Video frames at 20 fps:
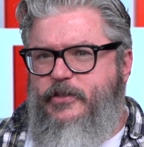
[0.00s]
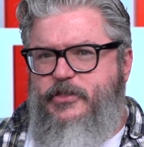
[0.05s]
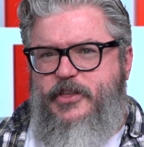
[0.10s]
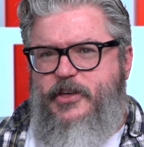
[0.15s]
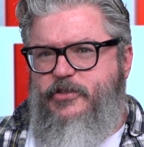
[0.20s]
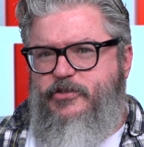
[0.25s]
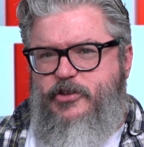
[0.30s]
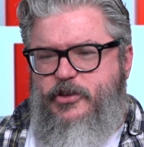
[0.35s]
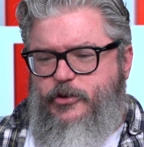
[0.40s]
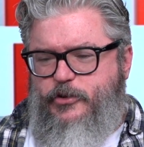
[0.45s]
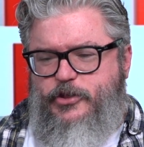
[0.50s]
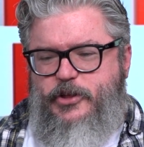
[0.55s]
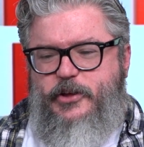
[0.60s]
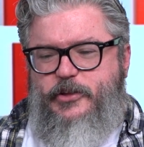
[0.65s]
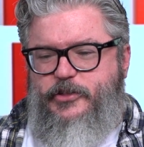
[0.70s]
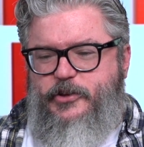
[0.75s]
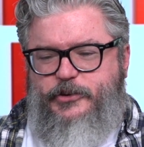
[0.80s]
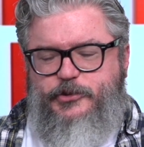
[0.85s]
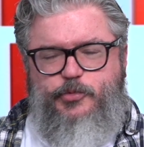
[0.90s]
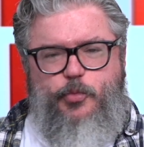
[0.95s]
the, you know, the,
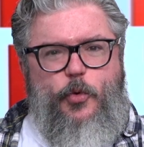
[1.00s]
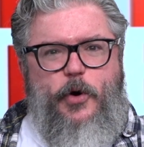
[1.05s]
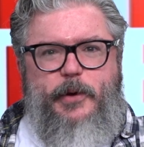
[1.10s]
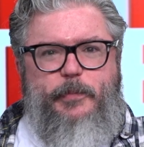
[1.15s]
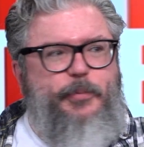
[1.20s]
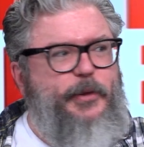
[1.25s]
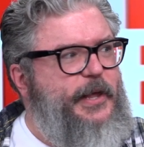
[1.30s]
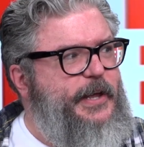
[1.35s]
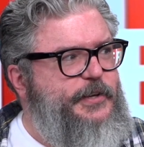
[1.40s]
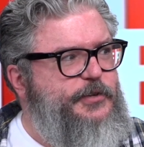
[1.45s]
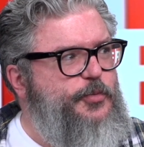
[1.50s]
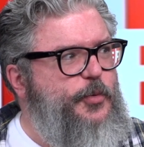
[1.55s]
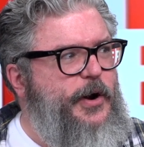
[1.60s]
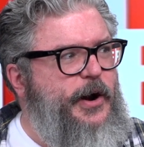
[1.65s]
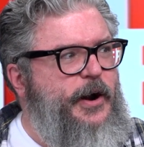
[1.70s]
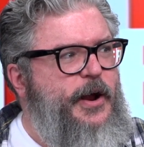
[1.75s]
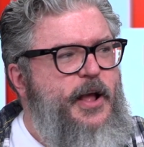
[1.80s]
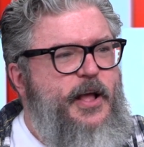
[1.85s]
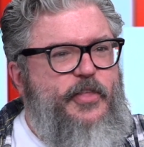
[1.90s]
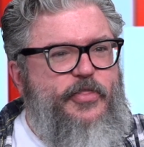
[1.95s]
there's one place
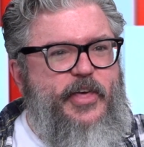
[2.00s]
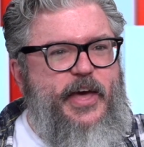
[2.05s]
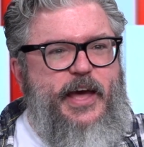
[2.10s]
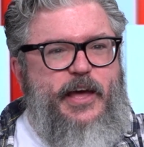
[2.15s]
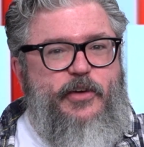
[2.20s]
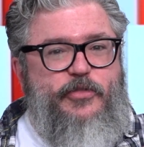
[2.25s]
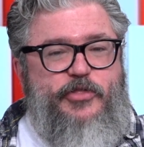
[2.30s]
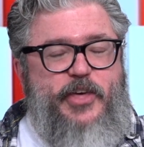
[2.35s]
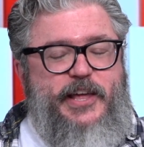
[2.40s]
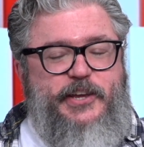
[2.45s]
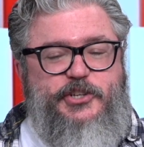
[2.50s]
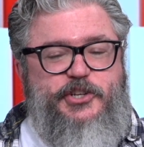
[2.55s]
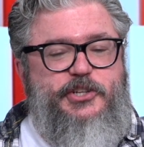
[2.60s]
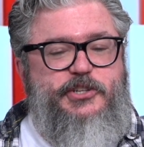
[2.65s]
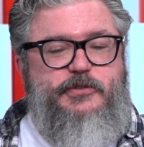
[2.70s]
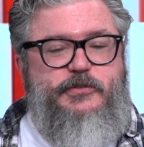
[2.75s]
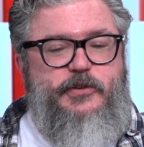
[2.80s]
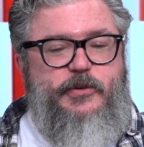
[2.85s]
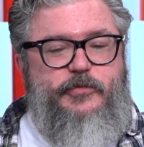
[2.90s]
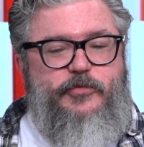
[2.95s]
where they they
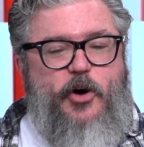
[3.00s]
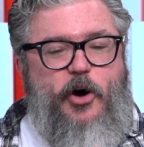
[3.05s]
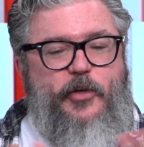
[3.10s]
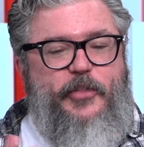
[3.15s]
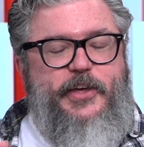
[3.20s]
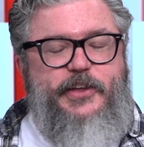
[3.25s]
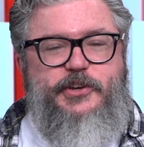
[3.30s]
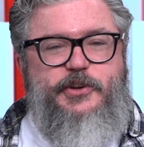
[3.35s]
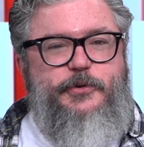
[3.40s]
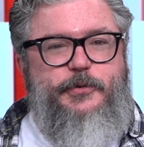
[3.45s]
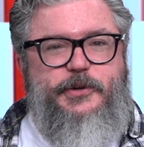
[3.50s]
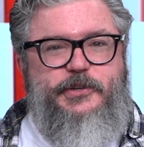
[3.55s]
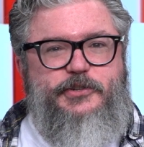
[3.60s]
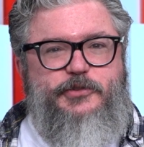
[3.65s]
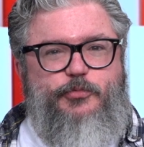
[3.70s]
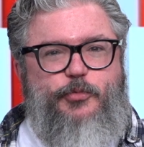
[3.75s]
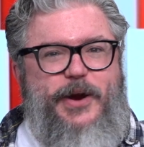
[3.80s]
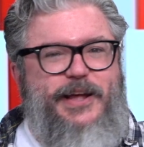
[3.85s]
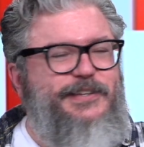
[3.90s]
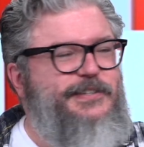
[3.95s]
just all they do is
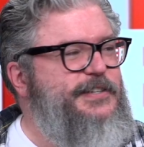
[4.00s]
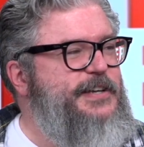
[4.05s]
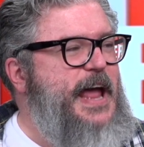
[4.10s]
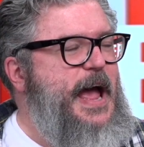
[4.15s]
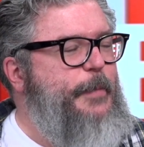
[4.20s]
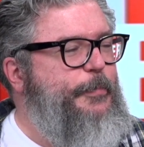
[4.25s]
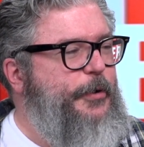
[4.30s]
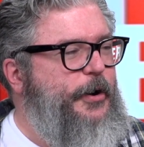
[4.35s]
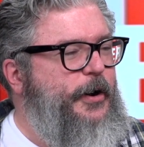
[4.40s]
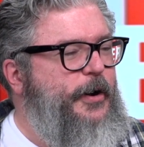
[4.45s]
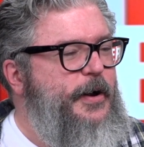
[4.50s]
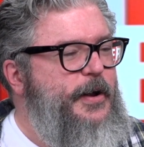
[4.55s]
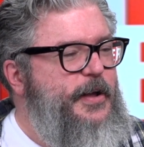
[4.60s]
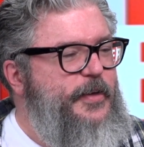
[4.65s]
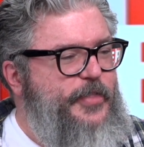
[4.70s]
red snapper.